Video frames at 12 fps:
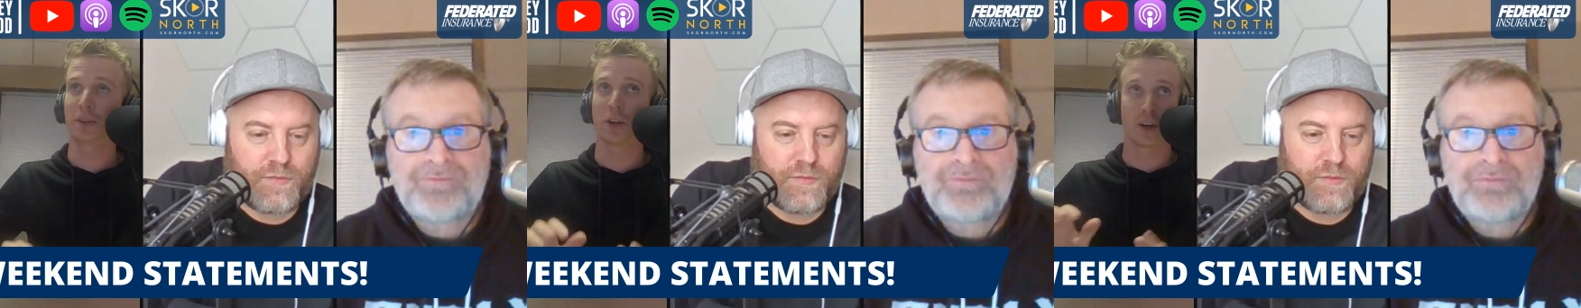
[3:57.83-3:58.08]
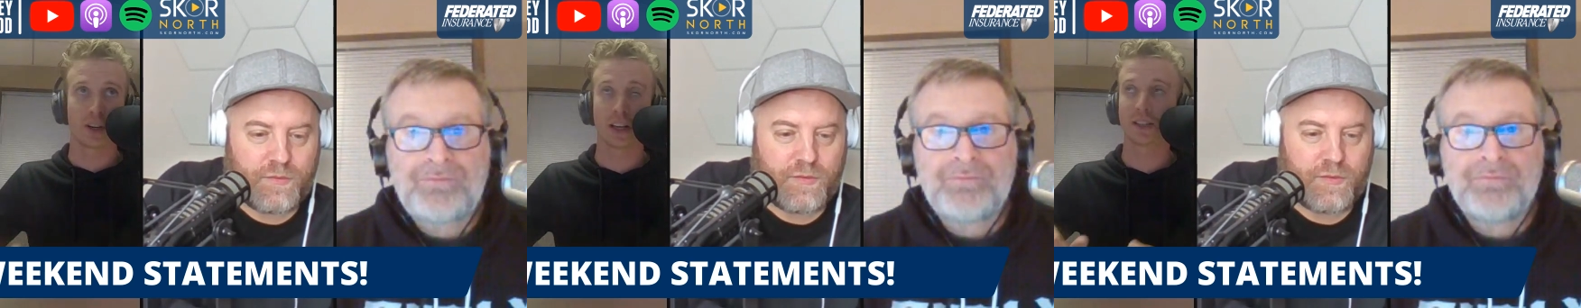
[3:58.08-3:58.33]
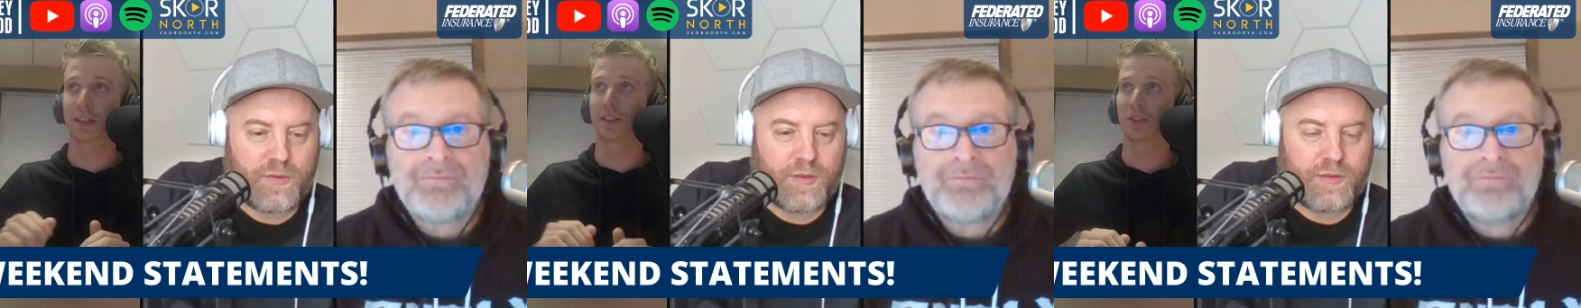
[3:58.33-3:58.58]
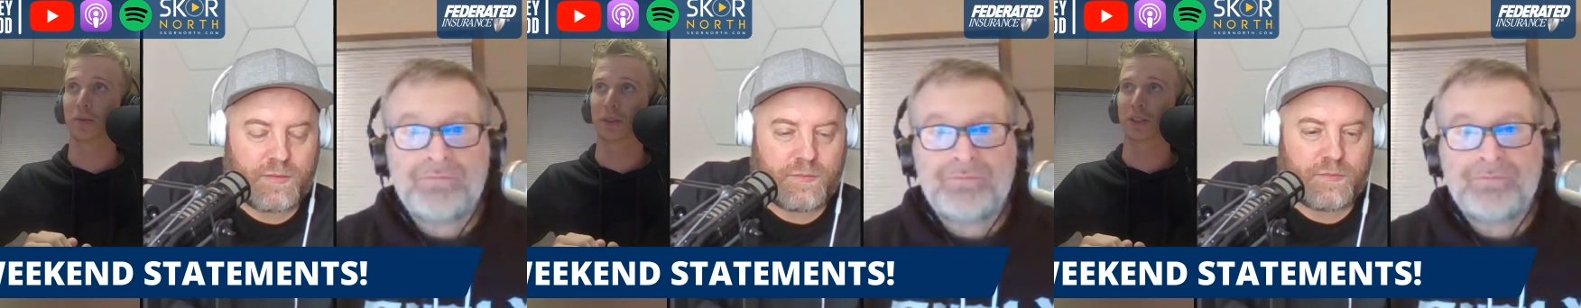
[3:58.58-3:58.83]
Speaker 1: Kirk Cousins
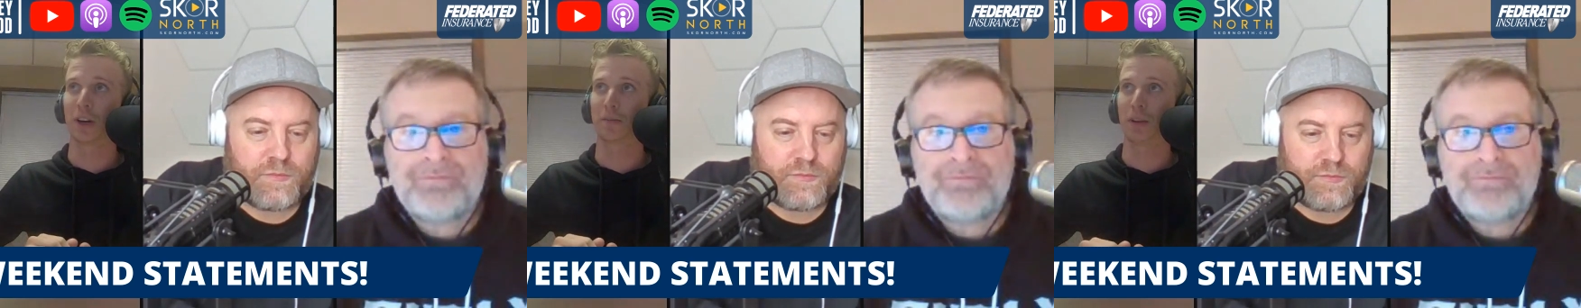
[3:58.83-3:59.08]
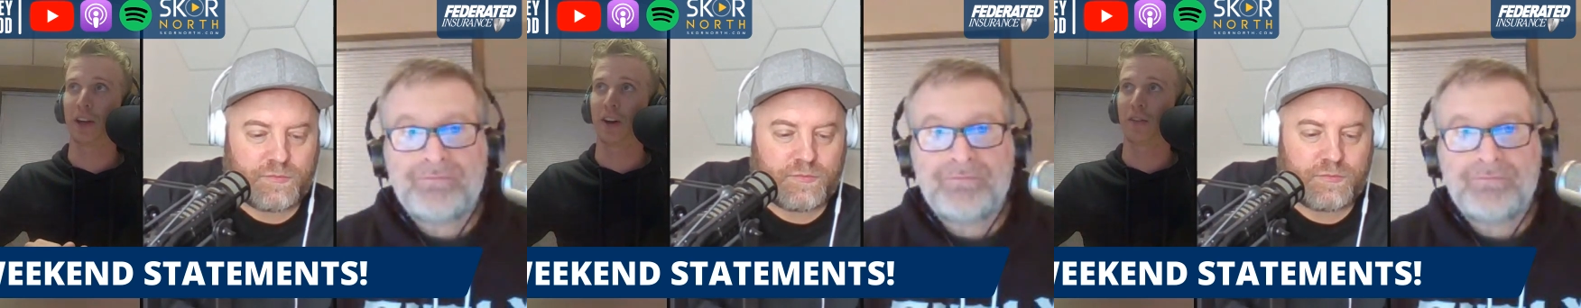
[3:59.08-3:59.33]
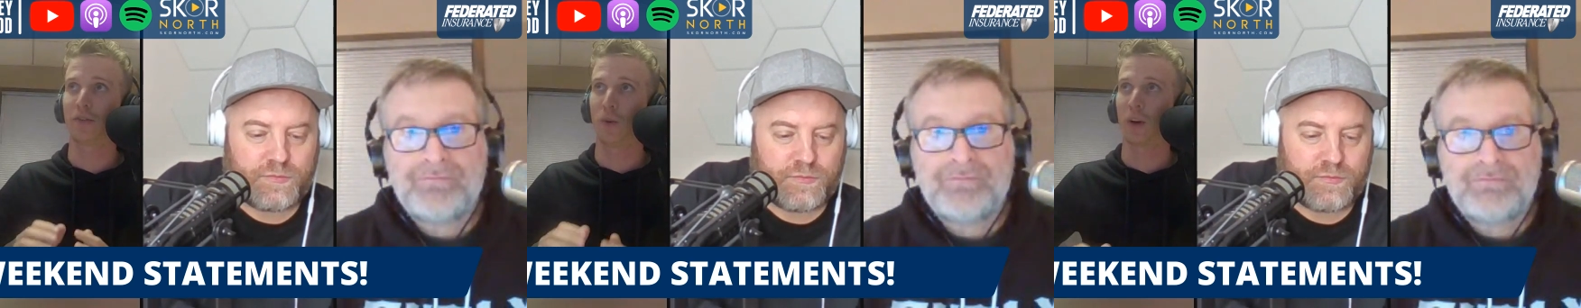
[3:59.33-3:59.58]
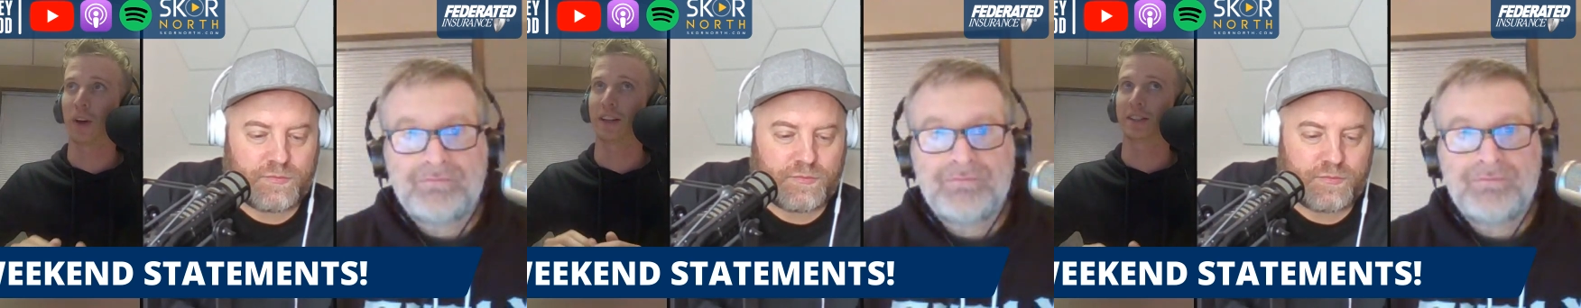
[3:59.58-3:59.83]
is a superstar player
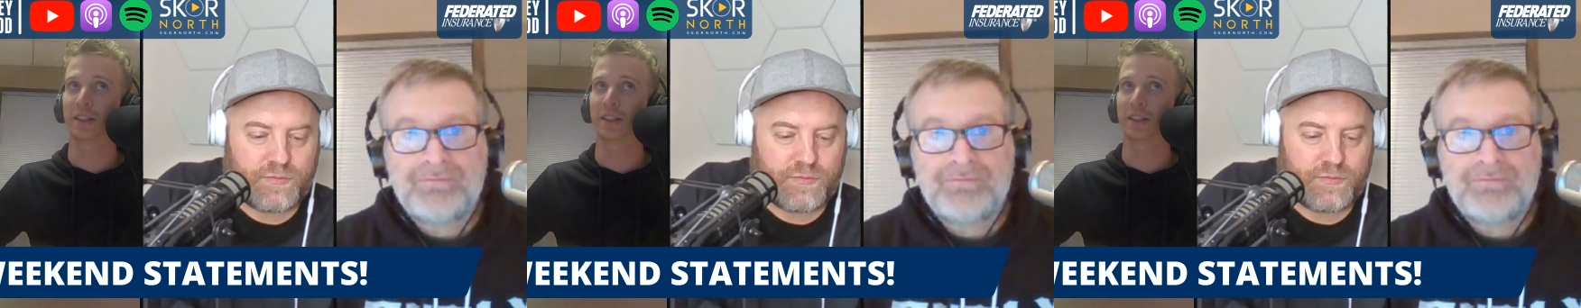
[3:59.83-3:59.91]
for his